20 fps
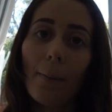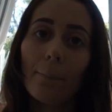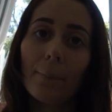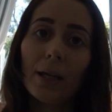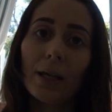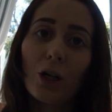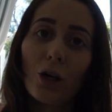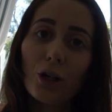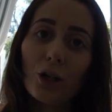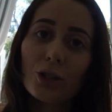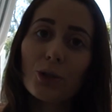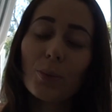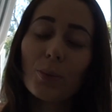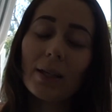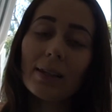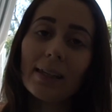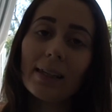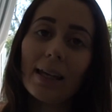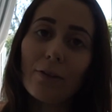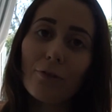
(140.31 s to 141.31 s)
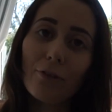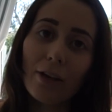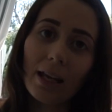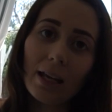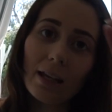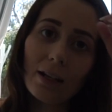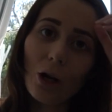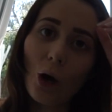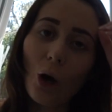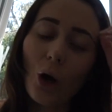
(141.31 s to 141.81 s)
Because we live
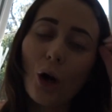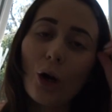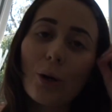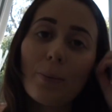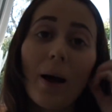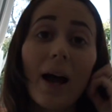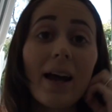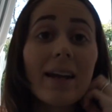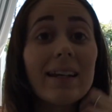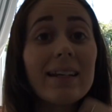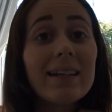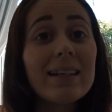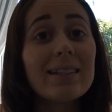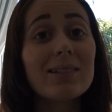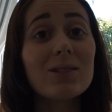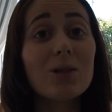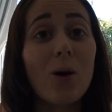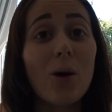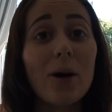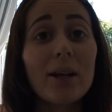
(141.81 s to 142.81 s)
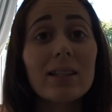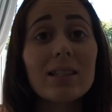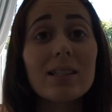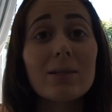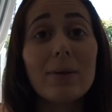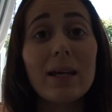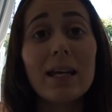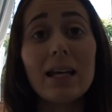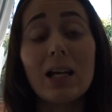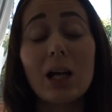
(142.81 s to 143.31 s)
in Hobart, it is going to
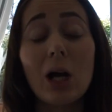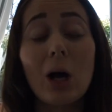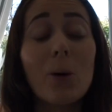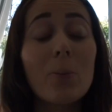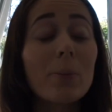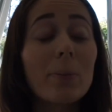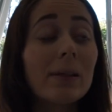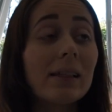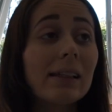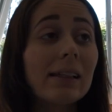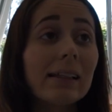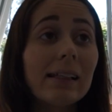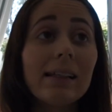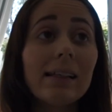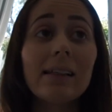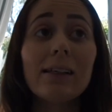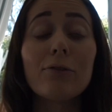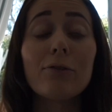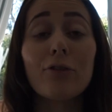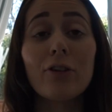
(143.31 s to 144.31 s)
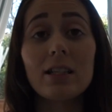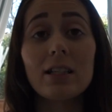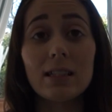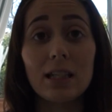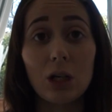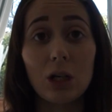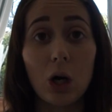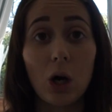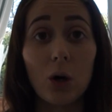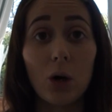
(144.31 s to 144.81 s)
be completely
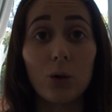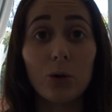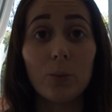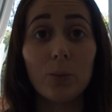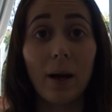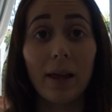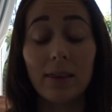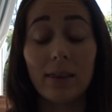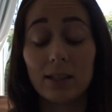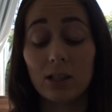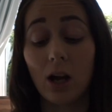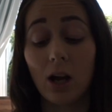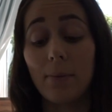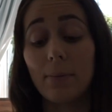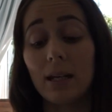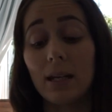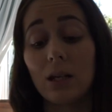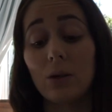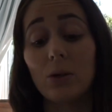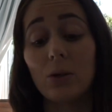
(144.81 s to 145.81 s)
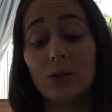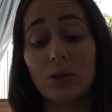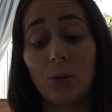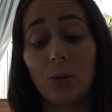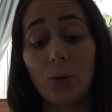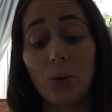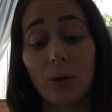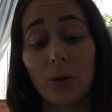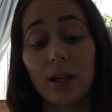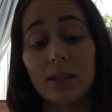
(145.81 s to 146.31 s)
freezing cold by the time it hits
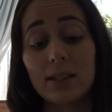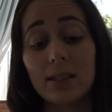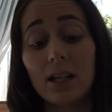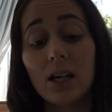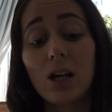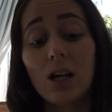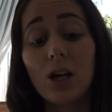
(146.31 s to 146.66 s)
August.